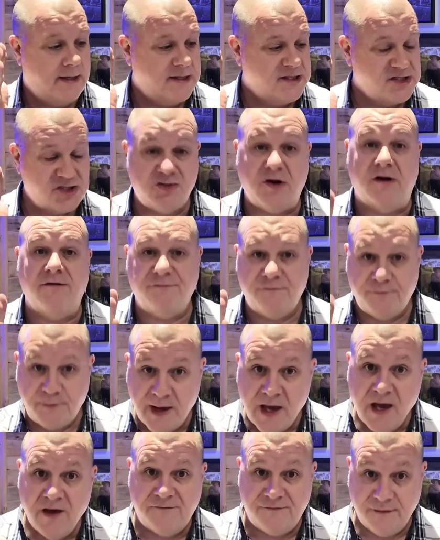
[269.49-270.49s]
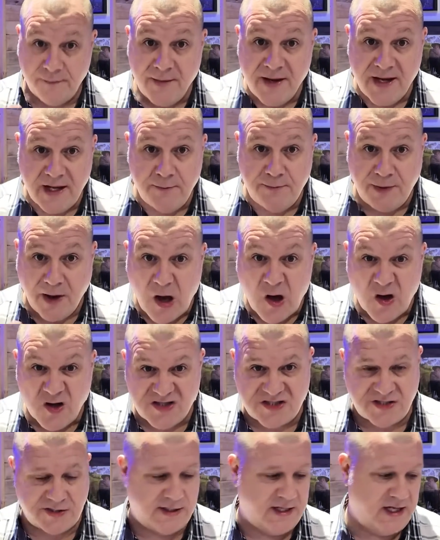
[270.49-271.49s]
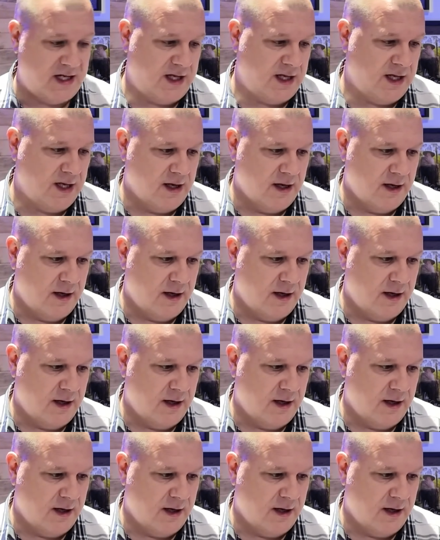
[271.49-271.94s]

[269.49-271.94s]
strength beer for me, personally.